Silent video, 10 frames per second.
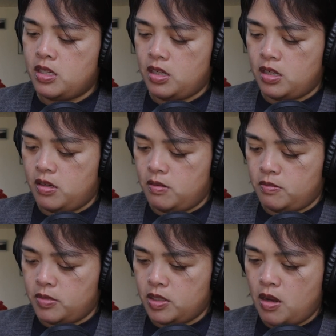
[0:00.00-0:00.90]

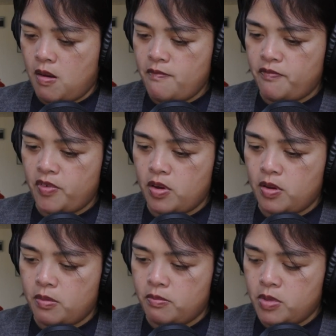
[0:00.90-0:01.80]
come
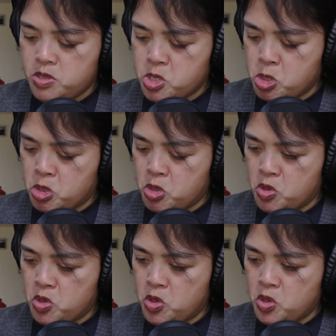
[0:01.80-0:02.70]
from
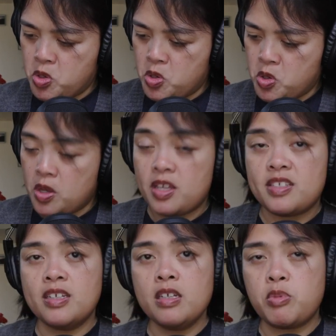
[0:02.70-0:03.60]

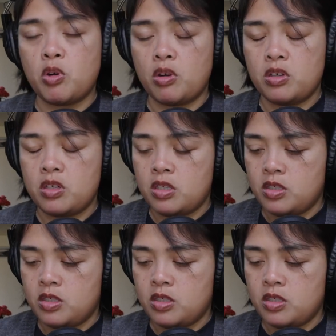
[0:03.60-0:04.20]
Singapore.